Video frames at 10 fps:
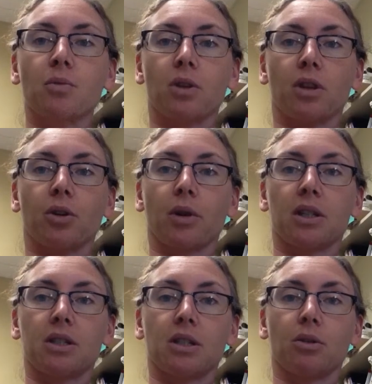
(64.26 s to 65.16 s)
where they're
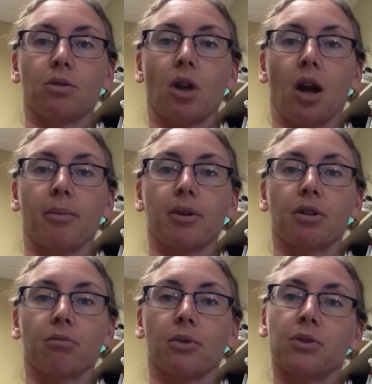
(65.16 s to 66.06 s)
going to talk about
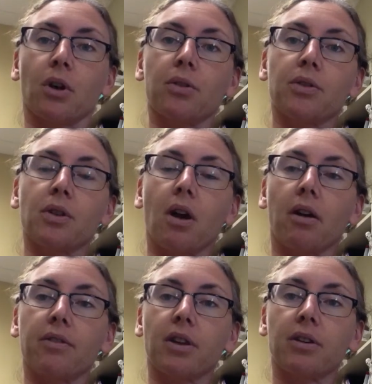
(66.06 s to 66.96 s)
the results
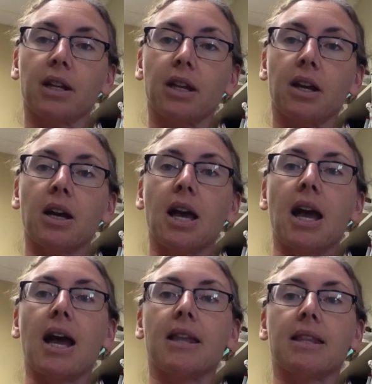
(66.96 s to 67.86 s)
of their data,
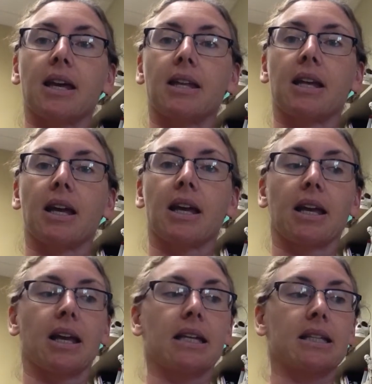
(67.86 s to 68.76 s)
and then
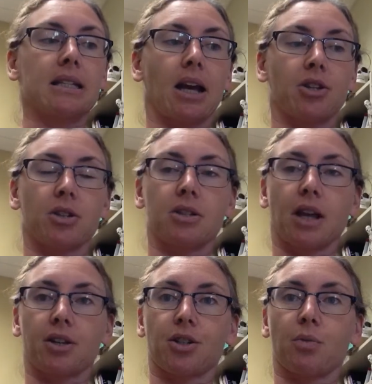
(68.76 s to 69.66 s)
a discussion
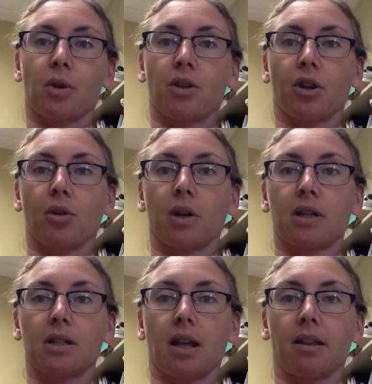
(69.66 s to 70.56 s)
section where they're going
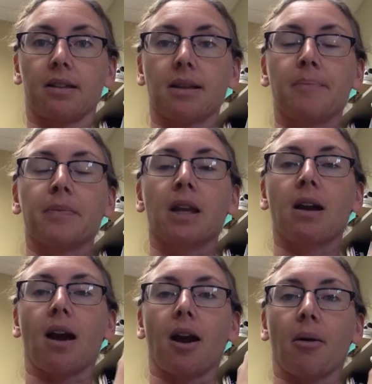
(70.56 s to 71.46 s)
to tell us
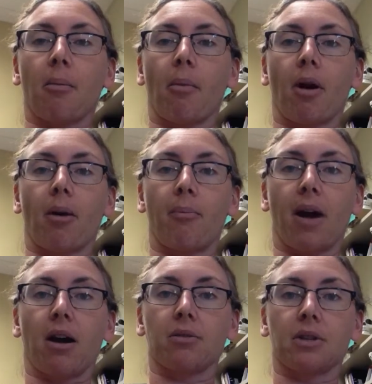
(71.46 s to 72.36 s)

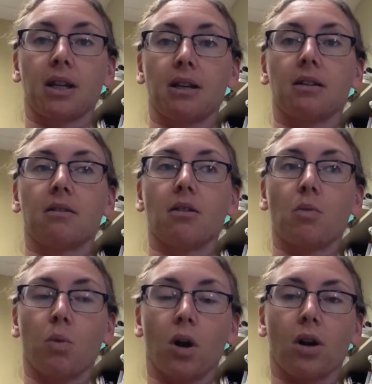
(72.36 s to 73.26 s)
about, in
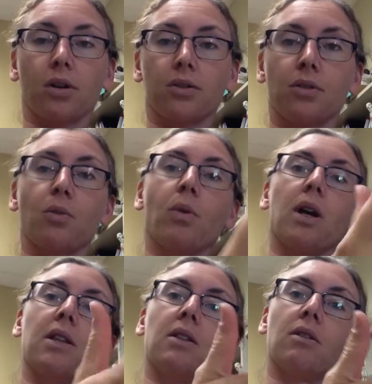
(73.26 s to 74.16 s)
words,
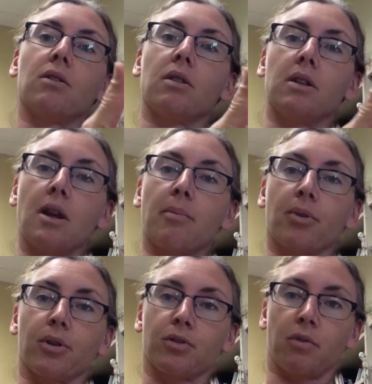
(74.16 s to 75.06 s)
what the
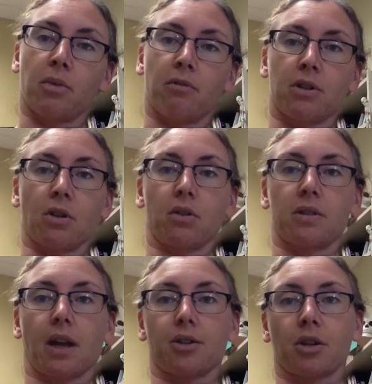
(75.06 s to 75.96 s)
numbers from the results
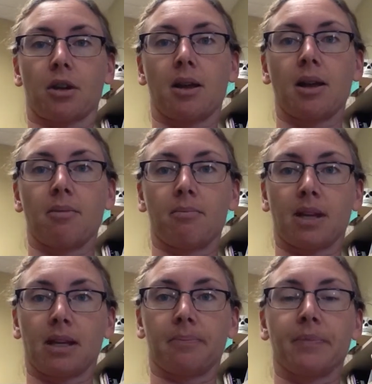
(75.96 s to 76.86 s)
section
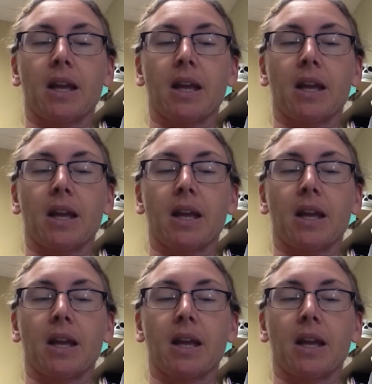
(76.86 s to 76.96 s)
mean.